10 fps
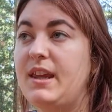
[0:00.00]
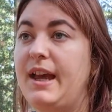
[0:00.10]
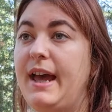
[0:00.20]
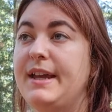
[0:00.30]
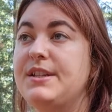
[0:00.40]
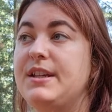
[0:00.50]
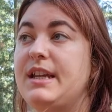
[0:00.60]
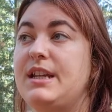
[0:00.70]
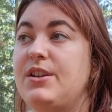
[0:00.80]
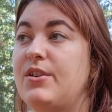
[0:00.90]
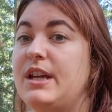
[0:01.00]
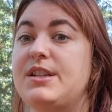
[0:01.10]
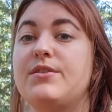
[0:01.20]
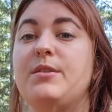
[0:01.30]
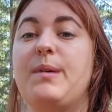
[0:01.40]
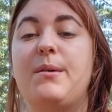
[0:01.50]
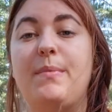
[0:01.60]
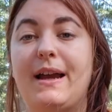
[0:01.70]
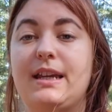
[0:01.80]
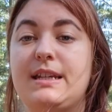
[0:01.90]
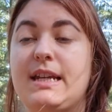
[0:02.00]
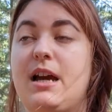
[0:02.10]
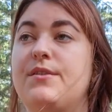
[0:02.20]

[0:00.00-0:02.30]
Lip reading: And it's not about backing down.